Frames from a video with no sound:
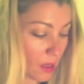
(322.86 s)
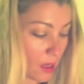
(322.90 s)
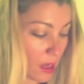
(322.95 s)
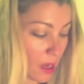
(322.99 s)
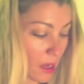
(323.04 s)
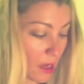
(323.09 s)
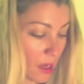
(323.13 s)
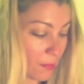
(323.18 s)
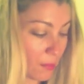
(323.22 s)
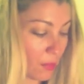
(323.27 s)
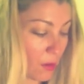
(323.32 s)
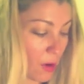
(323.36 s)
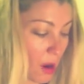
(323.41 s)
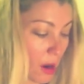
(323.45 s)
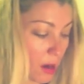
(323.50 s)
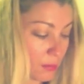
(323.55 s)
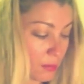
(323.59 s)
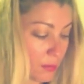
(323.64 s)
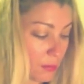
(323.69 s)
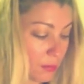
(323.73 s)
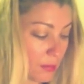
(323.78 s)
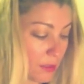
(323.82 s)
I
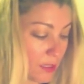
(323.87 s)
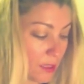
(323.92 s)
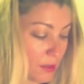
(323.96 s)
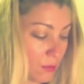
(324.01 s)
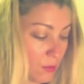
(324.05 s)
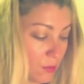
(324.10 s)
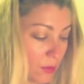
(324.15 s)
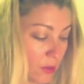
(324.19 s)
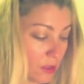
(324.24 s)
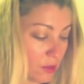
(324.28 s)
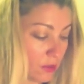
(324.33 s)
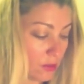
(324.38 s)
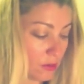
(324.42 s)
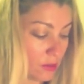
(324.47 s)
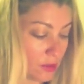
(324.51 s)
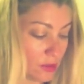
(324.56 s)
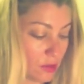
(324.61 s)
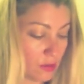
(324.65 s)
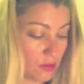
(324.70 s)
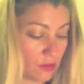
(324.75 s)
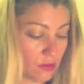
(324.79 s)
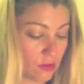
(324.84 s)
probably will
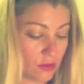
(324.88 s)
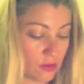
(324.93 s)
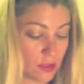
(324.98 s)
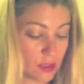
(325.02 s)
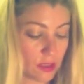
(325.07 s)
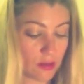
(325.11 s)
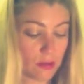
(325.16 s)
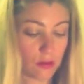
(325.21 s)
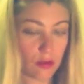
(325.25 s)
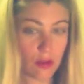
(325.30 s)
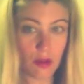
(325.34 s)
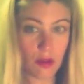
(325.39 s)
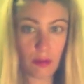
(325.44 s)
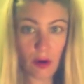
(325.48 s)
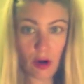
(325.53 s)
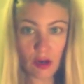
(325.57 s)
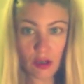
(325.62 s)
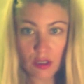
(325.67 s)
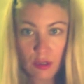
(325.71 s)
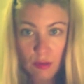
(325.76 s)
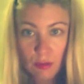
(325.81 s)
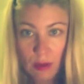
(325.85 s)
use the
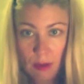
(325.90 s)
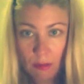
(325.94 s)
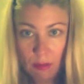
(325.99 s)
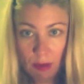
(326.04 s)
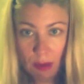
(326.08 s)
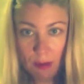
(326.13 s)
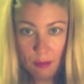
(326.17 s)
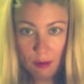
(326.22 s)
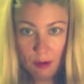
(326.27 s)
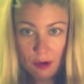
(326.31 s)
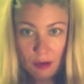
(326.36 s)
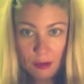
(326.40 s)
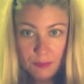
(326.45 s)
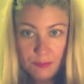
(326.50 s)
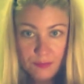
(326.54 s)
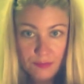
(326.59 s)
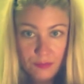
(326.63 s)
parchment paper.